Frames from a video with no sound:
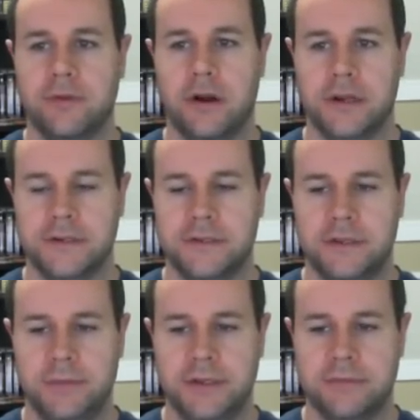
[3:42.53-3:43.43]
products
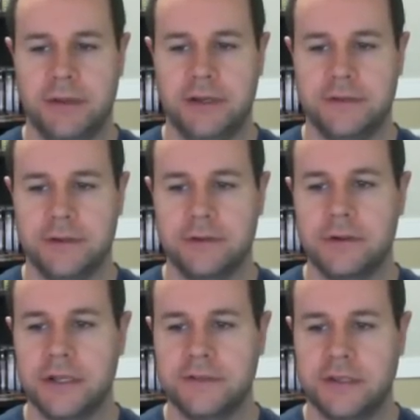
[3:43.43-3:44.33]
to be displayed. So I'm going
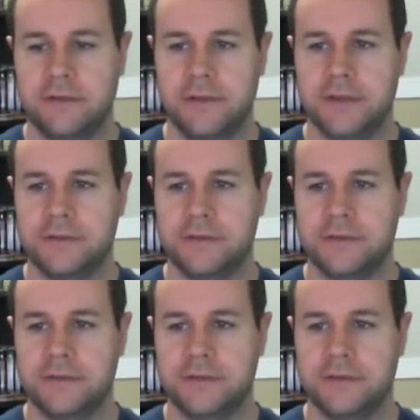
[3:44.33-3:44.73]
to go ahead and save